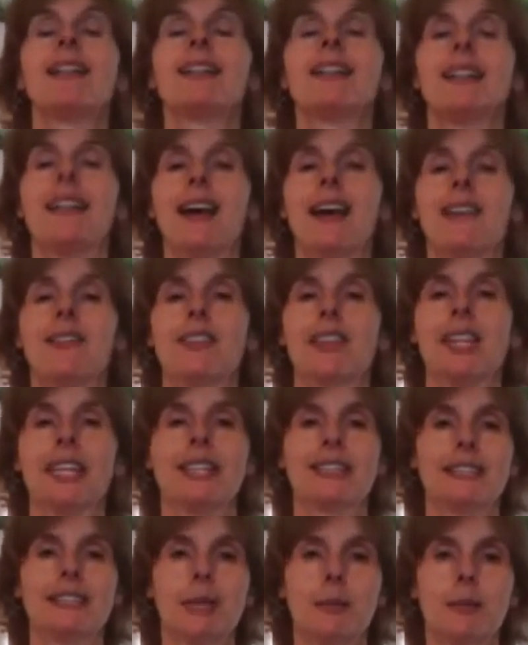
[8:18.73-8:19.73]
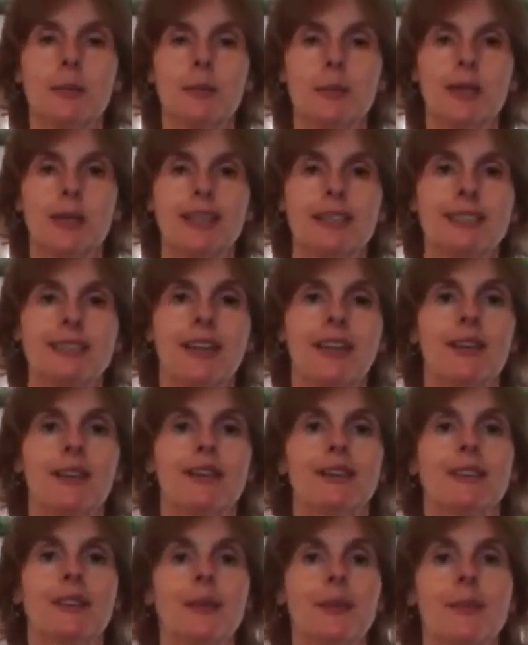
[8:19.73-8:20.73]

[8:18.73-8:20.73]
love and accept myself.